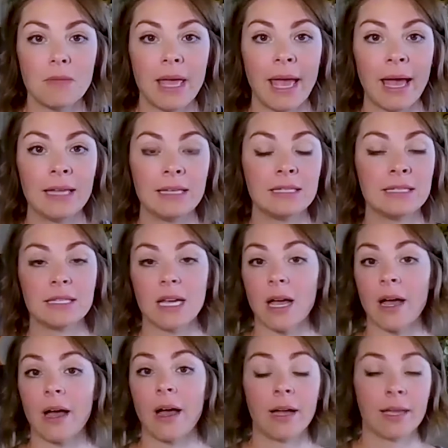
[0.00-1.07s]
And
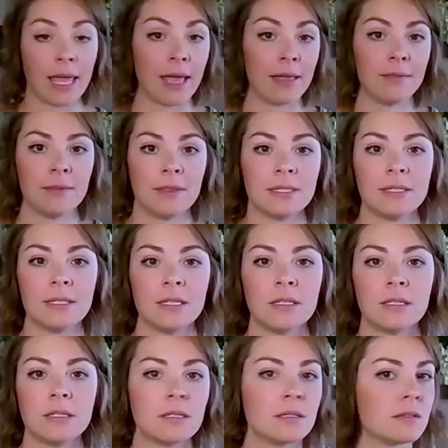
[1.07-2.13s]
again, this
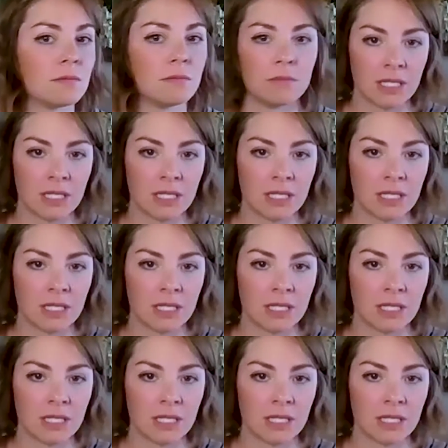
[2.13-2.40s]
is